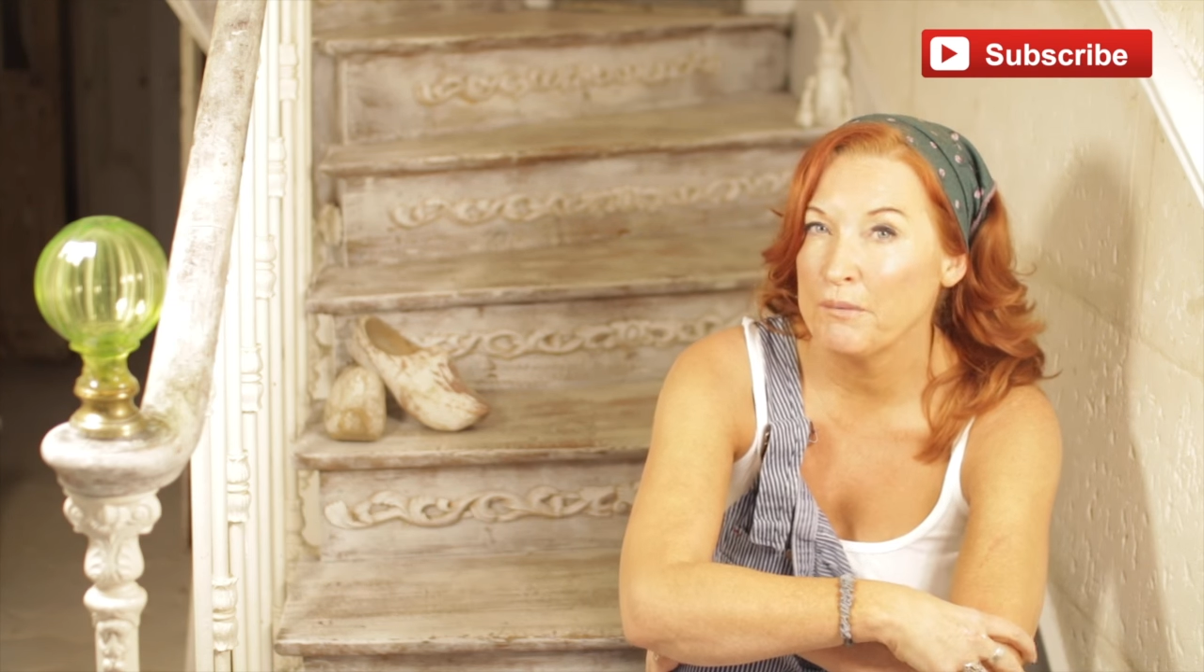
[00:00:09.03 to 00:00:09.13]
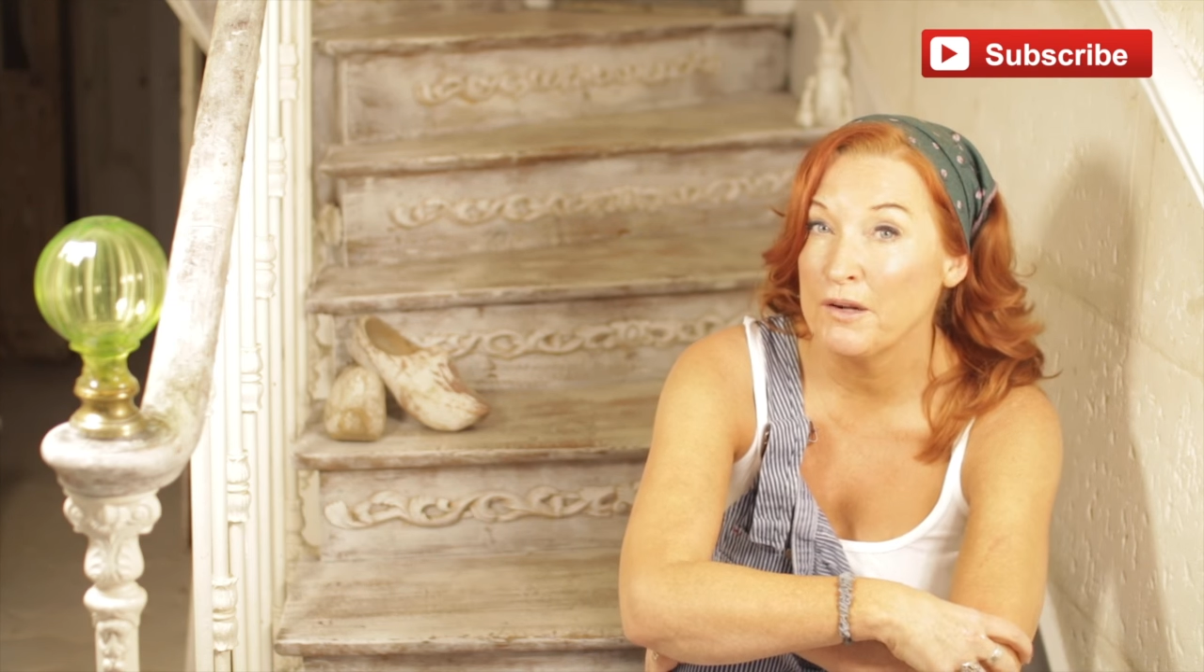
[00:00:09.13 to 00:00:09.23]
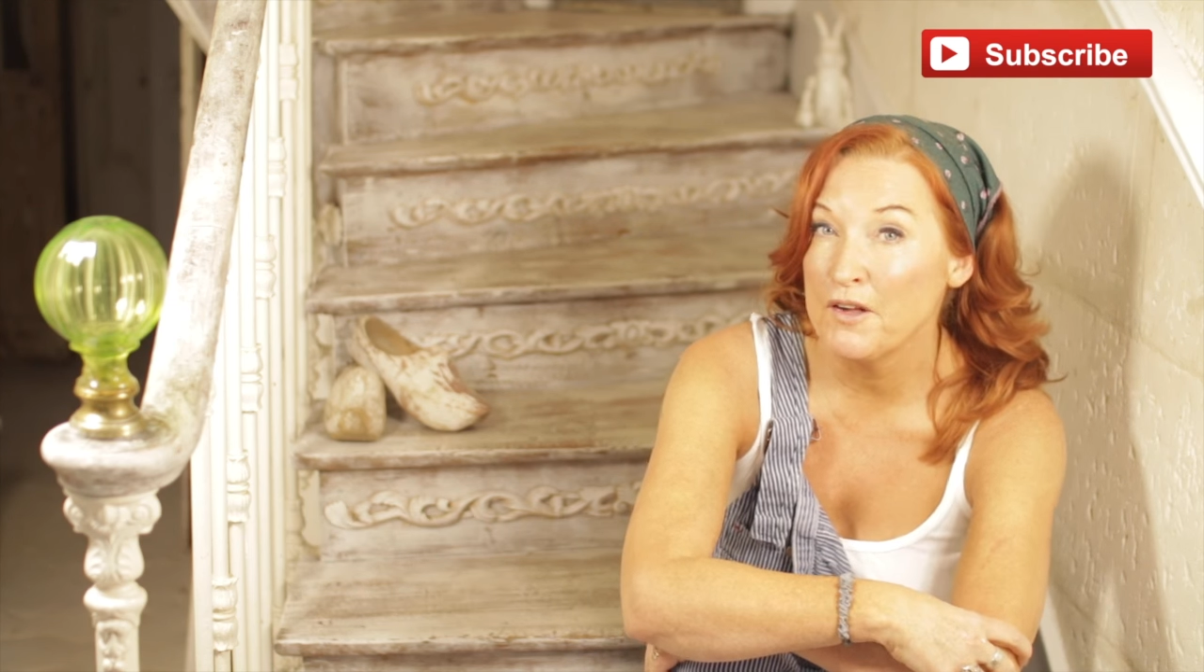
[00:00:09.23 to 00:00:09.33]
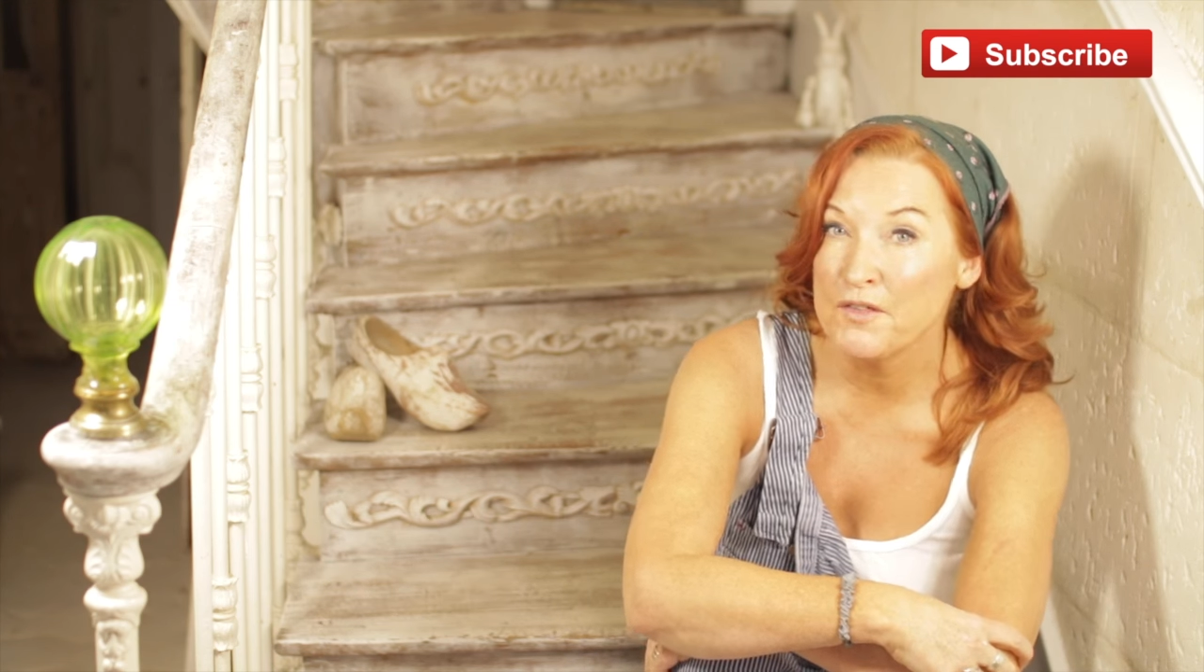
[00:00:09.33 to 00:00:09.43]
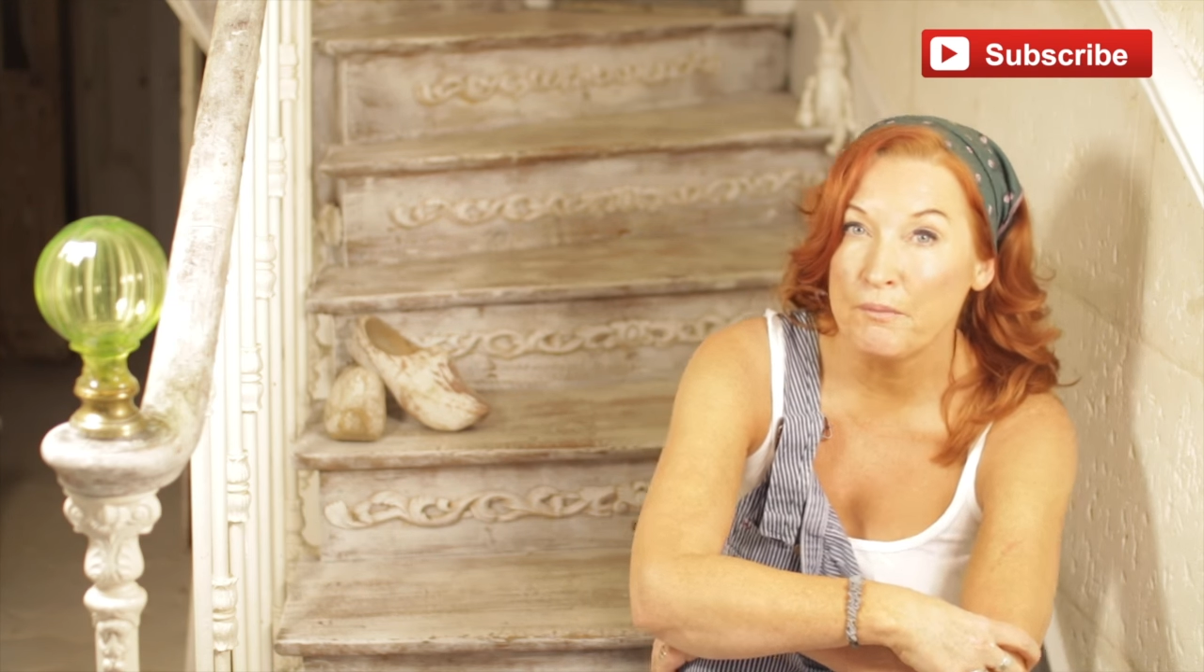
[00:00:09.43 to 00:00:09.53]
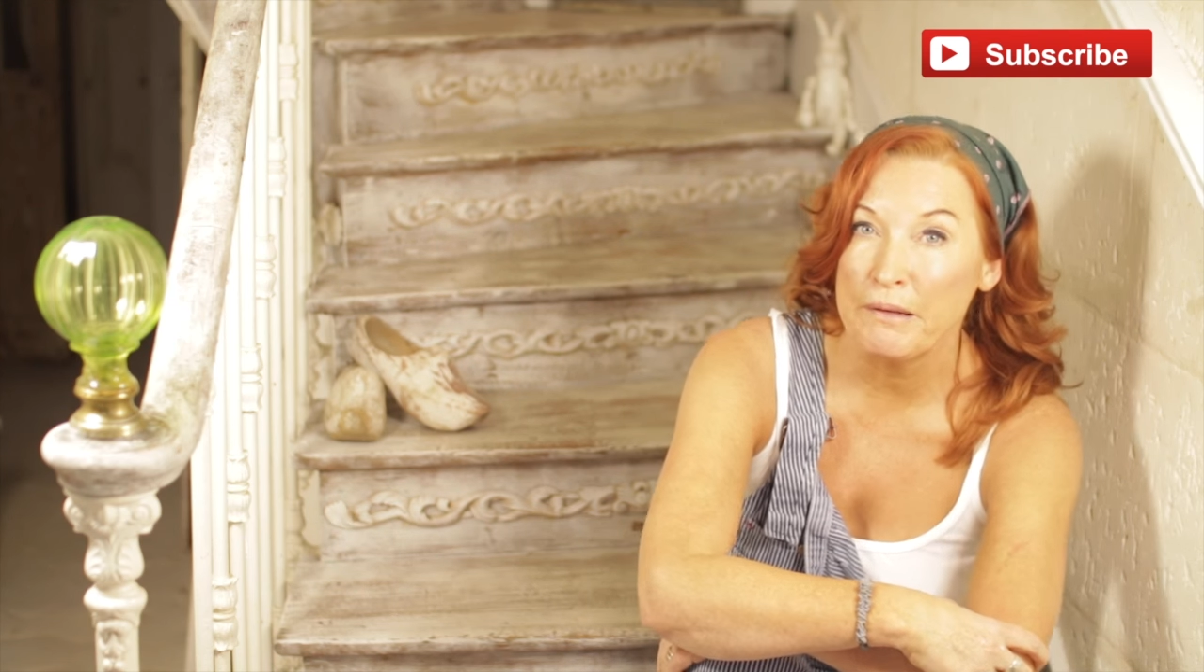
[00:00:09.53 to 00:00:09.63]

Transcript: up and loads